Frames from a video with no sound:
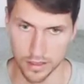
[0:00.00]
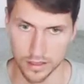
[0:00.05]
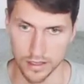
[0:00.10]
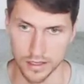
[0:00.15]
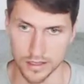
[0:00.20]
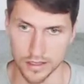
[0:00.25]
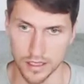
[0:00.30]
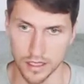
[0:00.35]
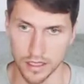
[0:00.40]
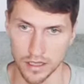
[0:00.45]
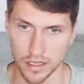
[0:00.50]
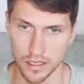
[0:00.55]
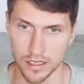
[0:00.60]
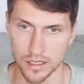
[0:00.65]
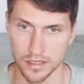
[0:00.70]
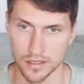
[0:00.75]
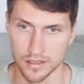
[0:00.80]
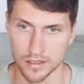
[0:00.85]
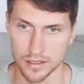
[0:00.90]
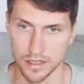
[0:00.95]
It
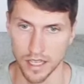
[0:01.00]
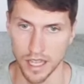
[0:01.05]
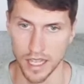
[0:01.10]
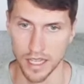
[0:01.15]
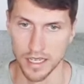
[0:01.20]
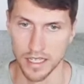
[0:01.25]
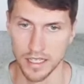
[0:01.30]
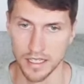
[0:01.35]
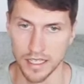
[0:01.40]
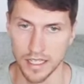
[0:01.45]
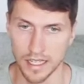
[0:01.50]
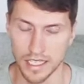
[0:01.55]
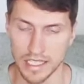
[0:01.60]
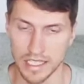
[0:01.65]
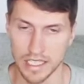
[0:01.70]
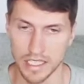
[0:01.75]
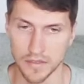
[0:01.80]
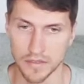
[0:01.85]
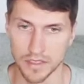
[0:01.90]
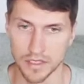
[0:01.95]
clears any
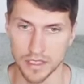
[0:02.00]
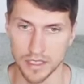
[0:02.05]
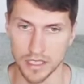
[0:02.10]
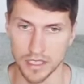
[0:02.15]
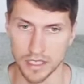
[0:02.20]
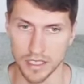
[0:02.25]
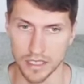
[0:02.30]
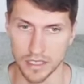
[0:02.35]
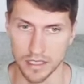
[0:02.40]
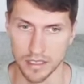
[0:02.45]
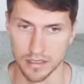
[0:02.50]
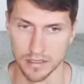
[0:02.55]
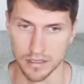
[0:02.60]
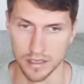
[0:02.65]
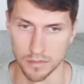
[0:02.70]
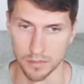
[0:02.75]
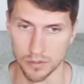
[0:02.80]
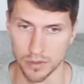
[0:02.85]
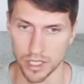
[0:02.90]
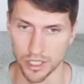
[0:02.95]
negativity,
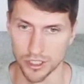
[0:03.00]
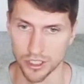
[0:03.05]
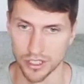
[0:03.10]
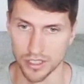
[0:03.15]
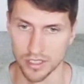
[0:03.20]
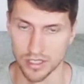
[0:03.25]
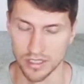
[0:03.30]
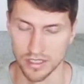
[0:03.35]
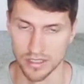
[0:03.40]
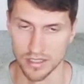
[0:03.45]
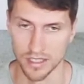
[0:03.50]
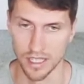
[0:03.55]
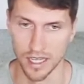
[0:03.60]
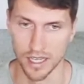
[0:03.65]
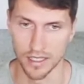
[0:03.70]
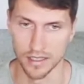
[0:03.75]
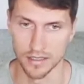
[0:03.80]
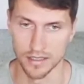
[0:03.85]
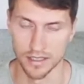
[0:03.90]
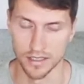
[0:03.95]
depression,
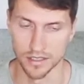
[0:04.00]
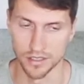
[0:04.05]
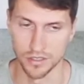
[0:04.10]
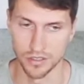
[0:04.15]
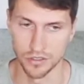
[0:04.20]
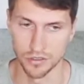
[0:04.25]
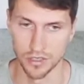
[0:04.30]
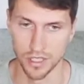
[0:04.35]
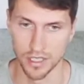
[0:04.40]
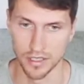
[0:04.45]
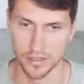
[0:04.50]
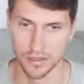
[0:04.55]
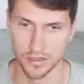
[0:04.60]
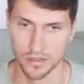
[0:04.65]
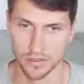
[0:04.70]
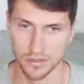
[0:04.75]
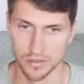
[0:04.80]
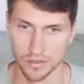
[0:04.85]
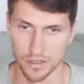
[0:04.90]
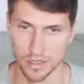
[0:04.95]
anxiety,
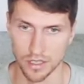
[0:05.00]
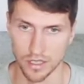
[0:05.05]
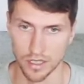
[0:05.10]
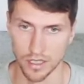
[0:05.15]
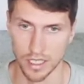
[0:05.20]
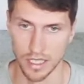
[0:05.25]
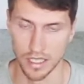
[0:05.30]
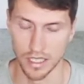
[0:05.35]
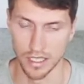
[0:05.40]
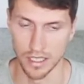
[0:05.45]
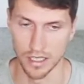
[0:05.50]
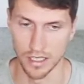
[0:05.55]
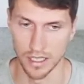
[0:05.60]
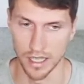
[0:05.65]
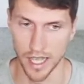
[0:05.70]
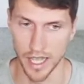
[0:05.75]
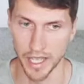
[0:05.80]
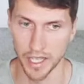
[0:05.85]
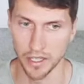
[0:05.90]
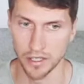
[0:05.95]
stress, any
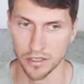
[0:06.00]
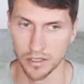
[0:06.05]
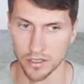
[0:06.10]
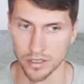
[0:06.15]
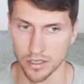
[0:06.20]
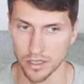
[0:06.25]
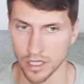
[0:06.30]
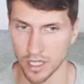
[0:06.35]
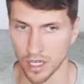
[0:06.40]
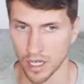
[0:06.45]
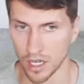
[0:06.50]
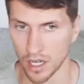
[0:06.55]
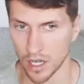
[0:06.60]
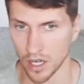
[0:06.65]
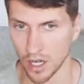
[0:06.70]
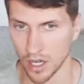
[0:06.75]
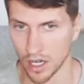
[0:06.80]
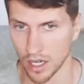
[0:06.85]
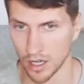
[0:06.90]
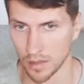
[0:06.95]
anger.
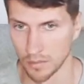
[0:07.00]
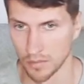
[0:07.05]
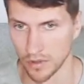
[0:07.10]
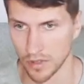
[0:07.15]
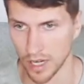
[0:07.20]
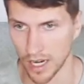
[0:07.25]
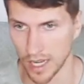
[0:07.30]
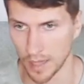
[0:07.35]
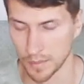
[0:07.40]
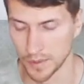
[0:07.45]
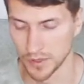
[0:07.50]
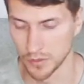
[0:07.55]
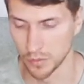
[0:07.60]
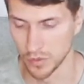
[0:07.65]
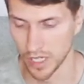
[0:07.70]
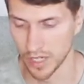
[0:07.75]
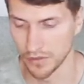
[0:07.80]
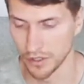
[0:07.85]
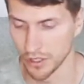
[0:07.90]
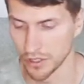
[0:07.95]
Perhaps
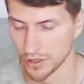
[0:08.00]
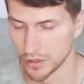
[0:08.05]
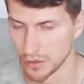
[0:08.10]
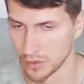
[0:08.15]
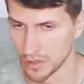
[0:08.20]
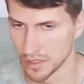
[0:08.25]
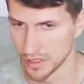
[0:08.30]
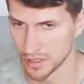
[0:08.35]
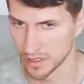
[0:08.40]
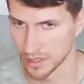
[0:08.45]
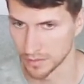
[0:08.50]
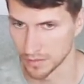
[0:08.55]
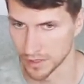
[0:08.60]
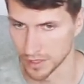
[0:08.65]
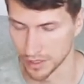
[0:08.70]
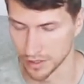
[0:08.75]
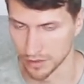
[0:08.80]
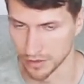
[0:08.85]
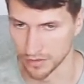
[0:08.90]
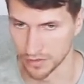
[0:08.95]
whenever you're doing
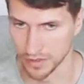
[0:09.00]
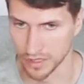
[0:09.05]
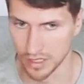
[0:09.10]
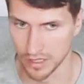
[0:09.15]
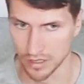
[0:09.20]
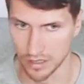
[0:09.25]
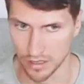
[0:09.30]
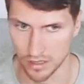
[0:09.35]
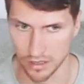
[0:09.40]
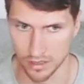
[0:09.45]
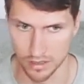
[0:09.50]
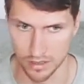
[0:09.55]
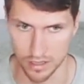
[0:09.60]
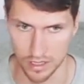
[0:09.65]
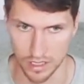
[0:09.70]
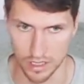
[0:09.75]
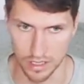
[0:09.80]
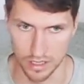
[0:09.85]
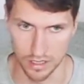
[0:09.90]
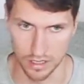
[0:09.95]
something, you feel
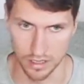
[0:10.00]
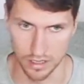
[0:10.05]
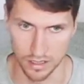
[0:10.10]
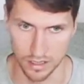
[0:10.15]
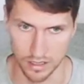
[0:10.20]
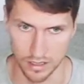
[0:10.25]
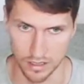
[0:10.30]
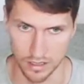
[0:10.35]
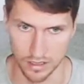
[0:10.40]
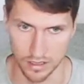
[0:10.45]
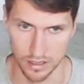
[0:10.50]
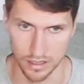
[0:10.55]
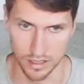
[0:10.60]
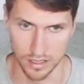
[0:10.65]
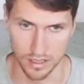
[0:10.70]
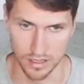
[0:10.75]
an